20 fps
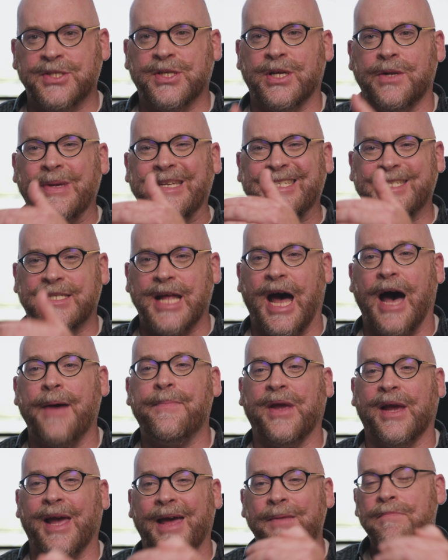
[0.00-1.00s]
is going to be
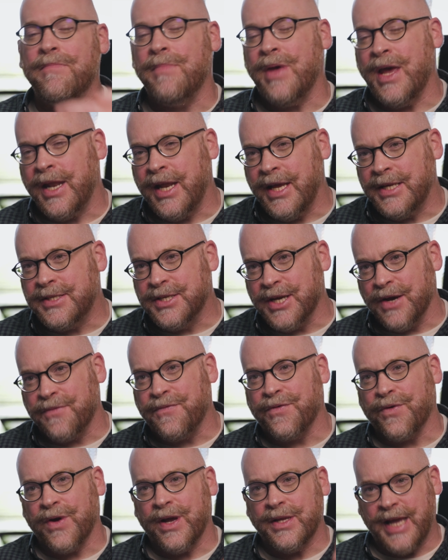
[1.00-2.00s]
stopping at many
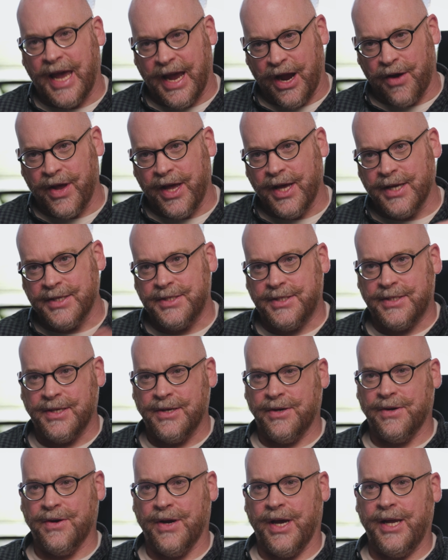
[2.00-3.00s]
different areas,
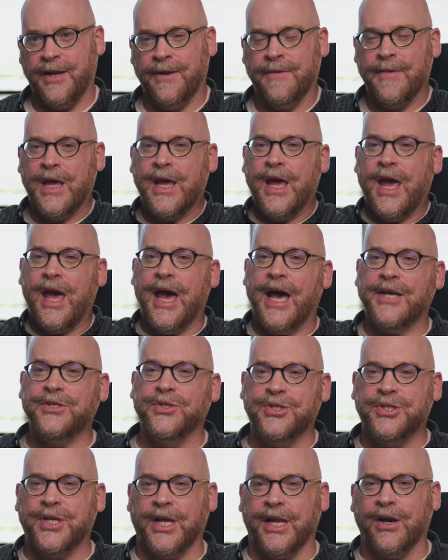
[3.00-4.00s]
right? As
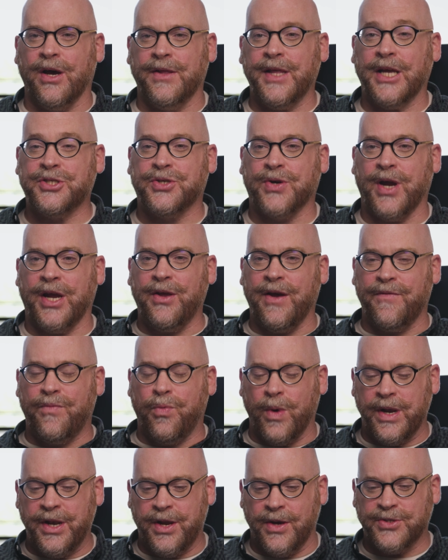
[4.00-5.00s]
you're sitting on that train, you have
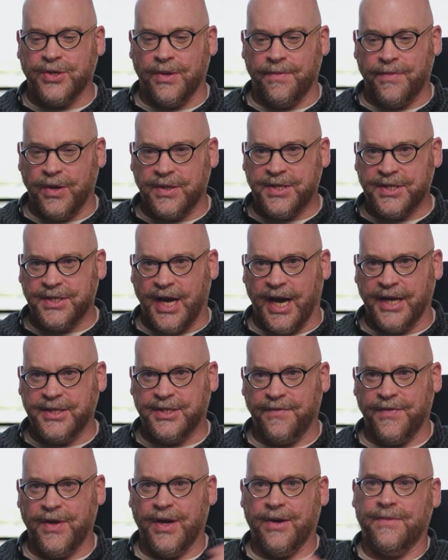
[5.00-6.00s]
windows on both
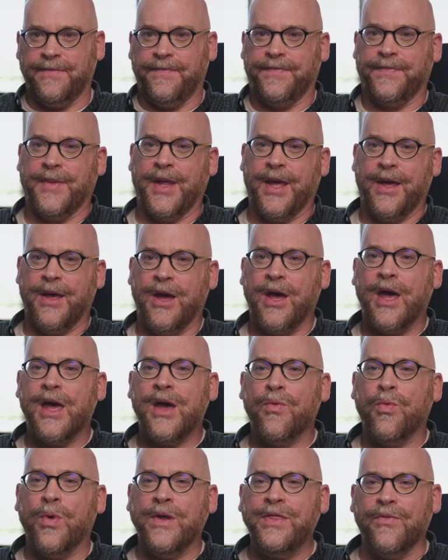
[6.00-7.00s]
sides of you.
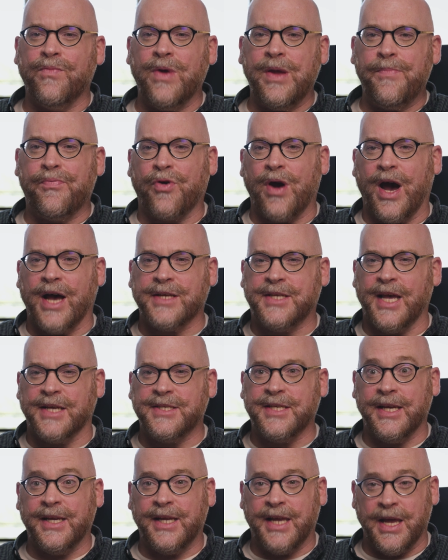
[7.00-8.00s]
When the
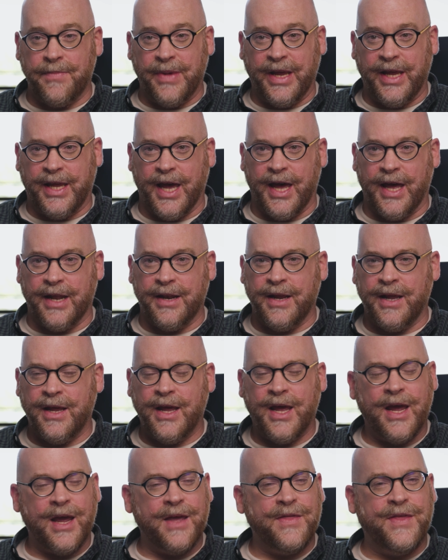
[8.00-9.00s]
reprocessing can begin,
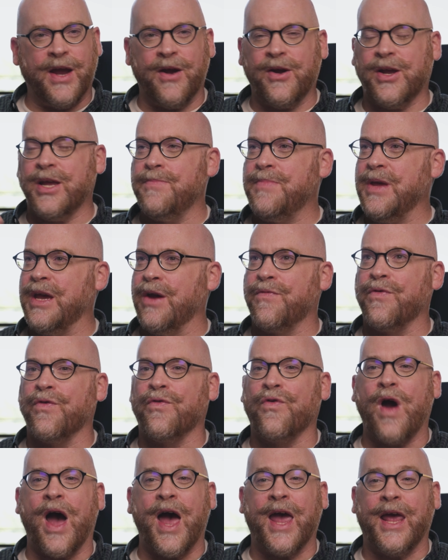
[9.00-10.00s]
there can be a
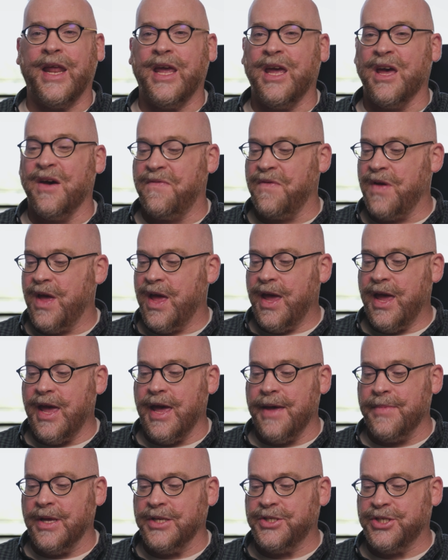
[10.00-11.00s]
variety of
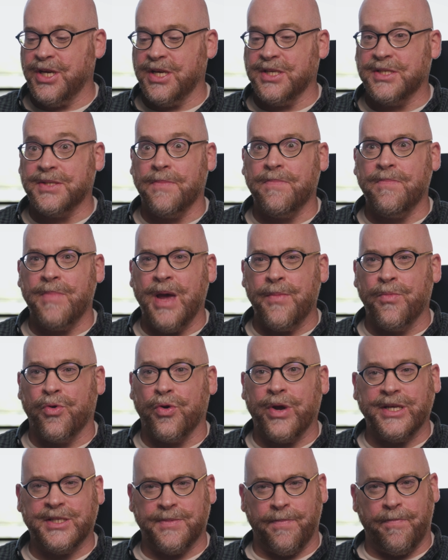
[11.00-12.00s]
images,
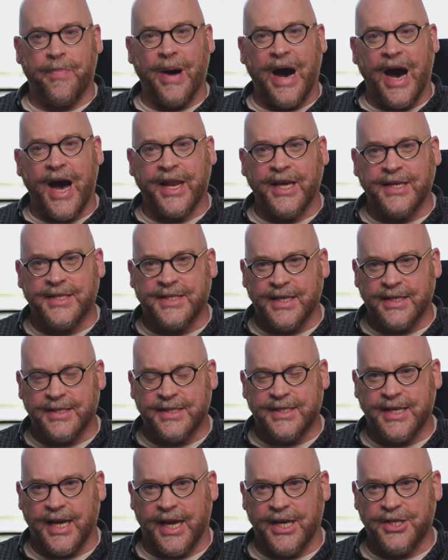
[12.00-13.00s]
memories, body
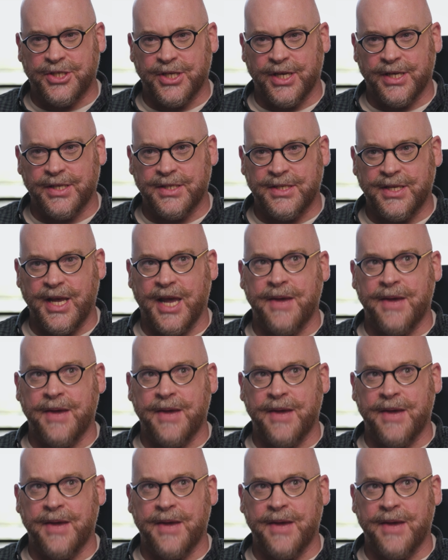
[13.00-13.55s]
sensations,